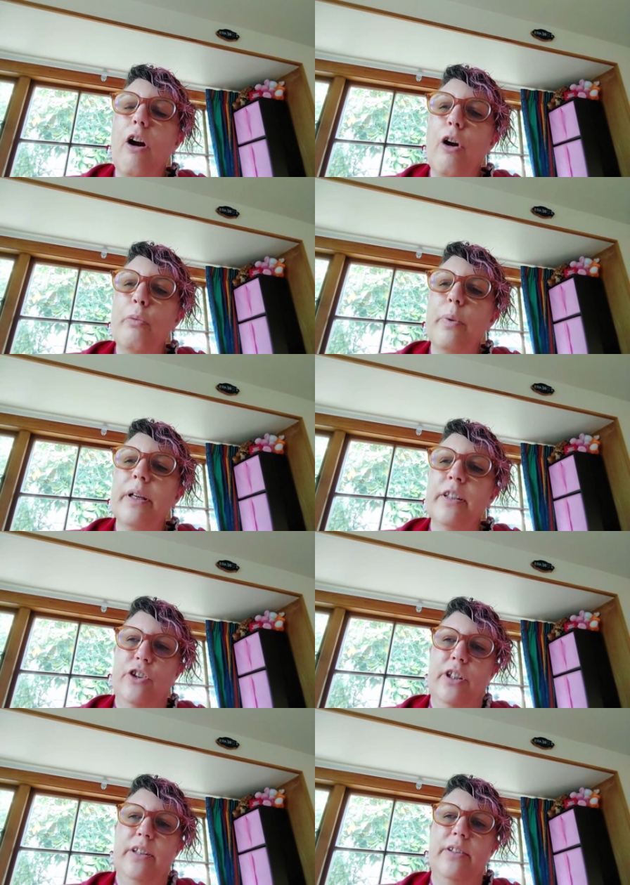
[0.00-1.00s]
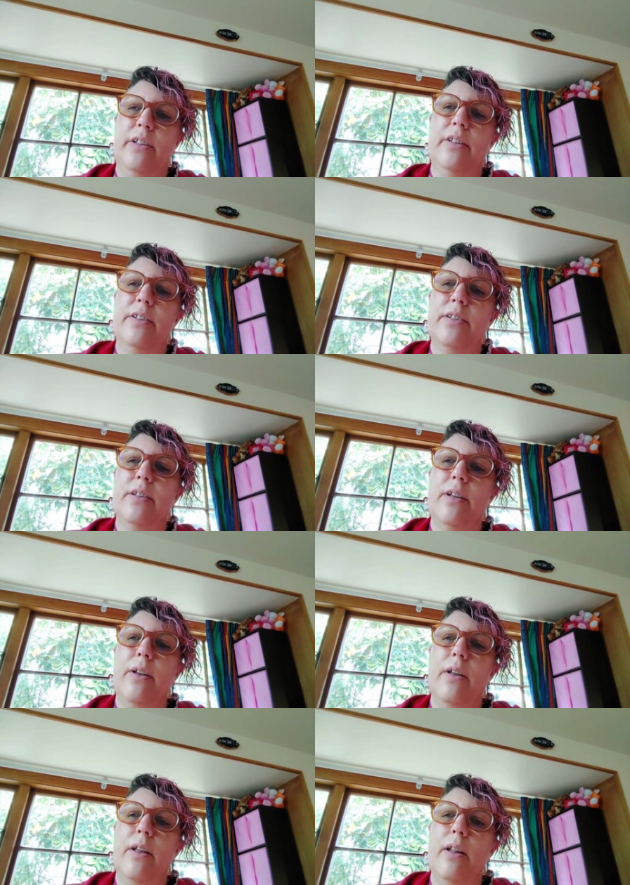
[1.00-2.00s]
Hope in Jesus.
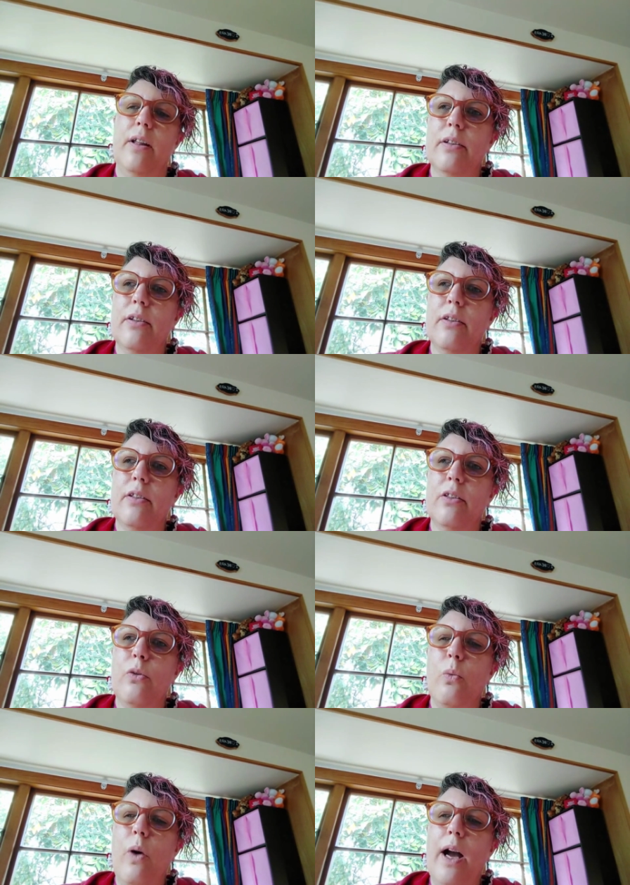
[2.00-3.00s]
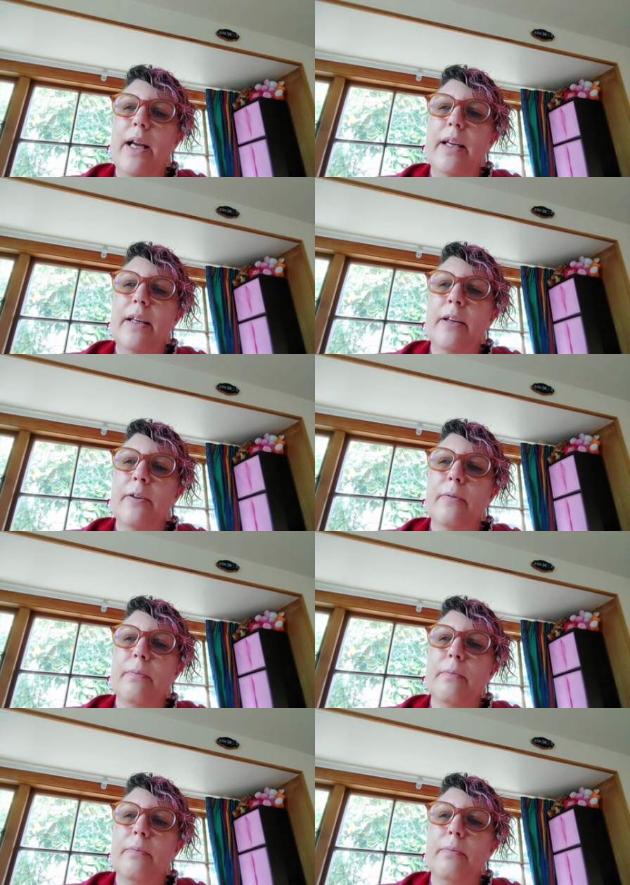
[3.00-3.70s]
The way